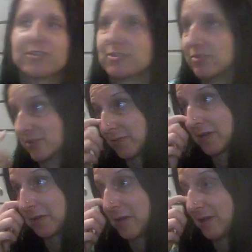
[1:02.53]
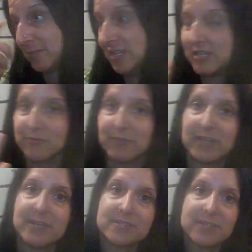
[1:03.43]
I should turn around and got it. But
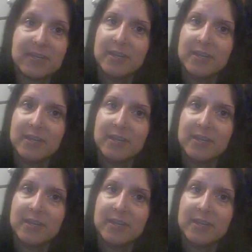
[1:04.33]
anyways,